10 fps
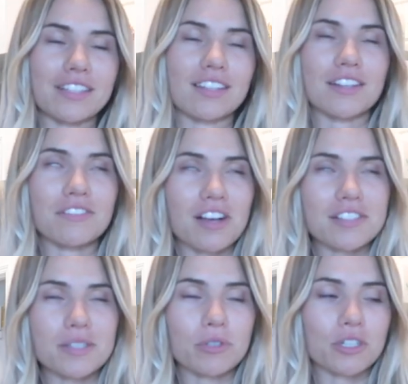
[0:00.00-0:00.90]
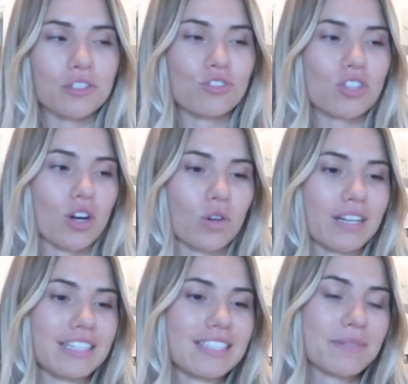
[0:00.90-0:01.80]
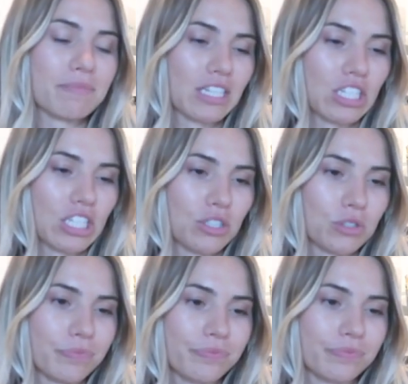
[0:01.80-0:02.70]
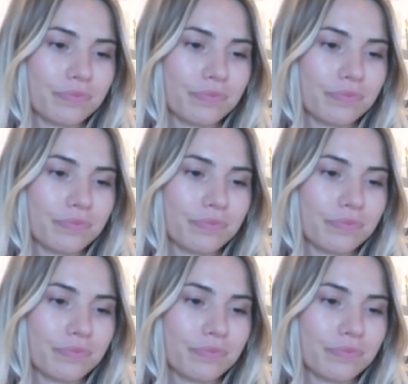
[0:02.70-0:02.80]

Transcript: I love Gossip Girl, so I need something new.